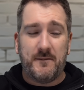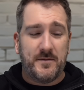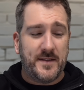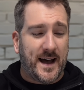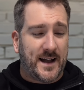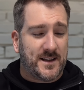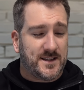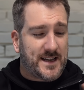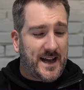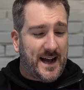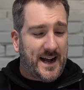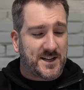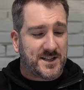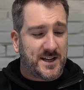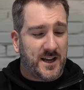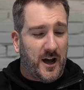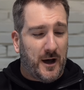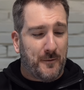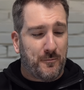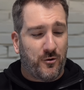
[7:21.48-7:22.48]
than to
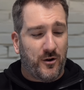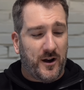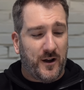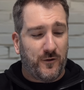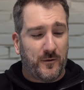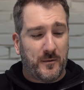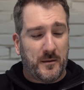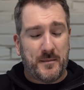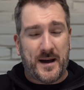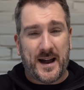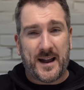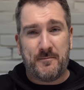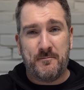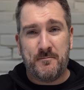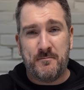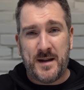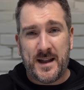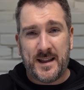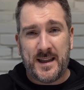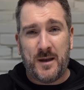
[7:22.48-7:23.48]
actually upgrade from a Mac
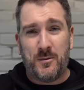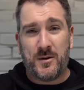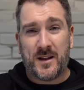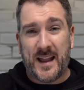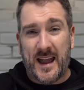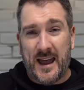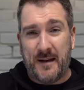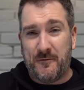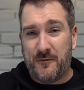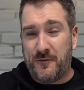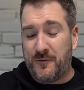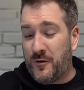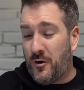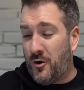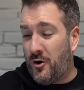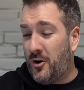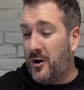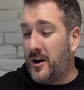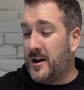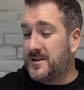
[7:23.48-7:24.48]
Mini with an
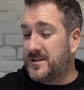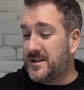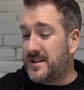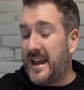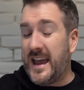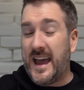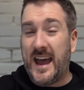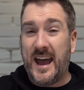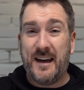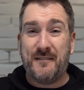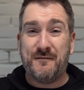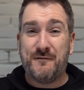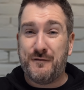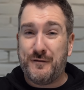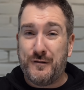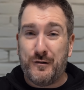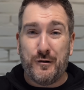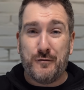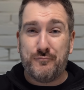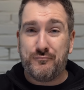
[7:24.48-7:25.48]
M4 to the
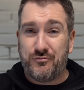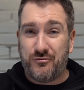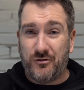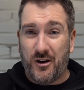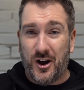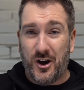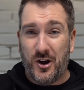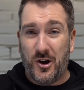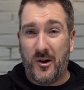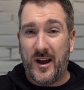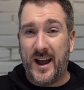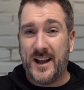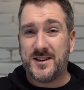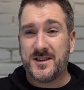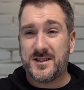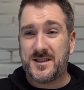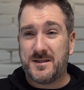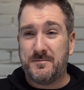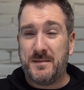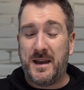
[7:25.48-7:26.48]
M4 Pro. It
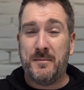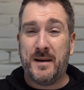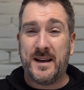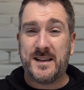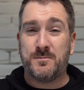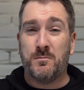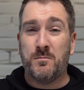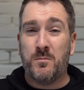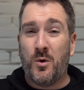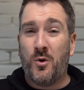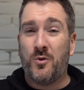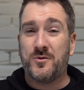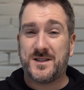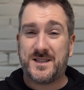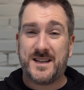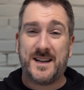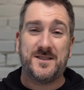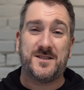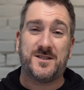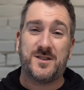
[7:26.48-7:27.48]
just to me makes more
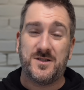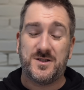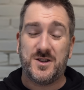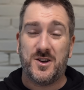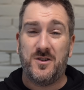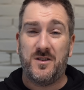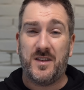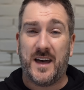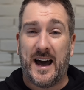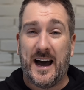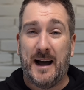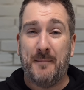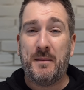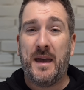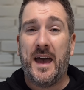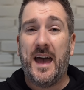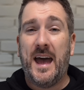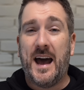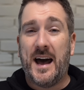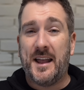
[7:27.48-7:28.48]
sense to do that.
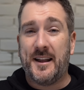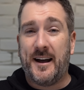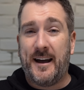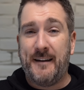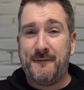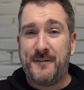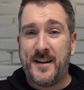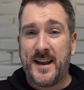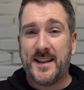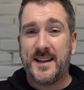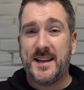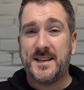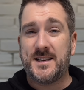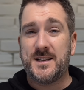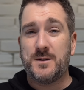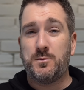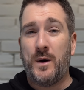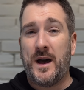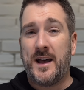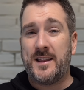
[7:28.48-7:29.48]
And I think this
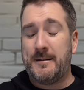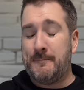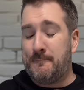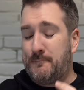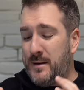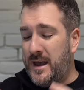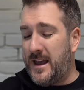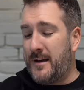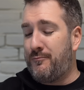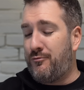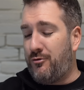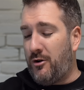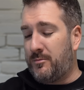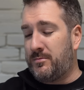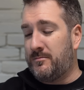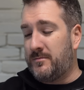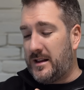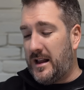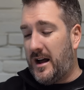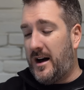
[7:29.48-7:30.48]
is where the big
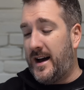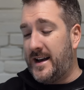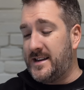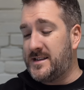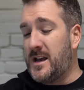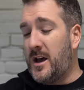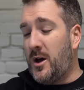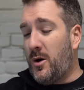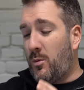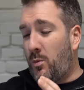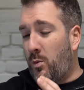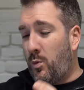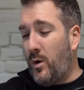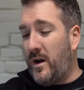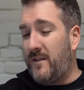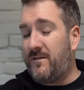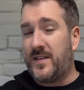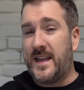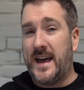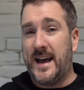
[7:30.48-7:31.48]
problem lies
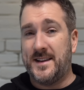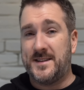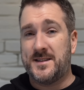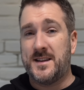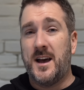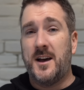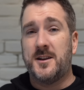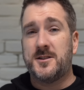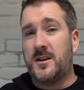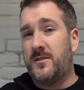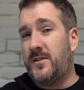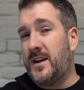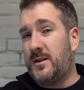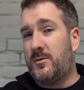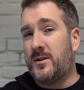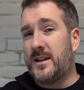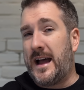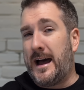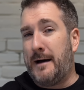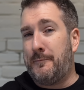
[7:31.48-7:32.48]
with this. So if
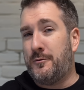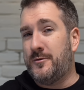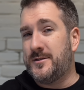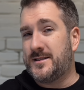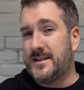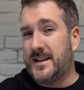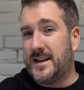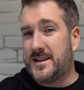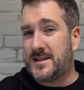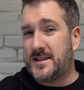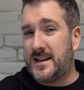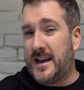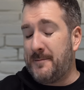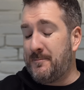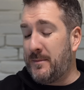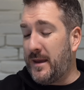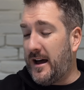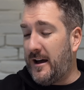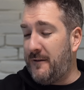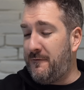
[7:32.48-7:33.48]
anyone at Apple is listening,
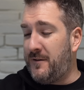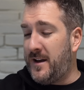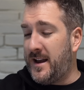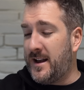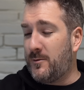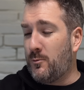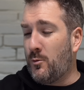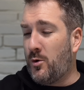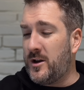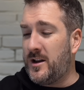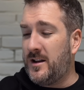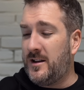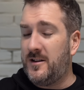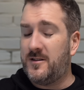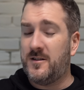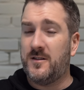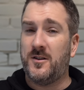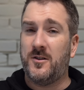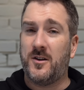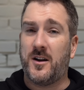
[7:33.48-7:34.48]
I think what you need
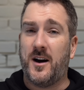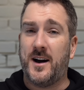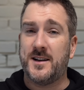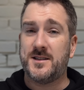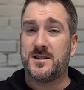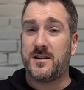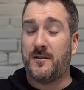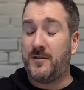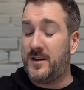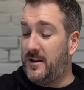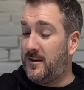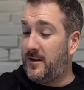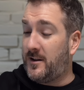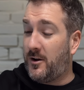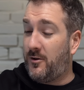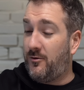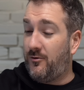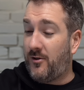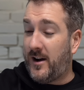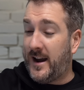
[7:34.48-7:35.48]
to do, guys, is I think you've done a
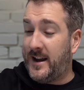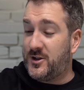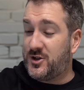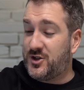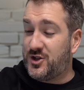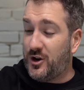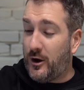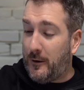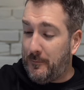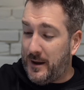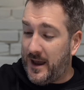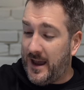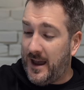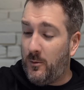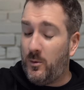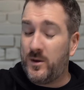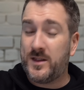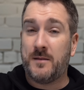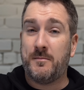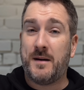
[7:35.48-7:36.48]
great job here
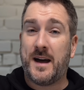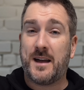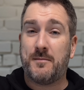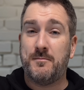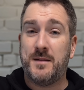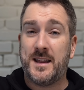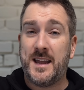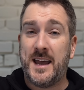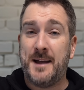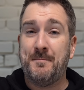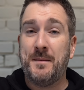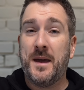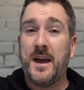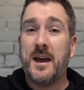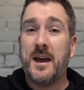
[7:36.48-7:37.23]
with the Mac Mini,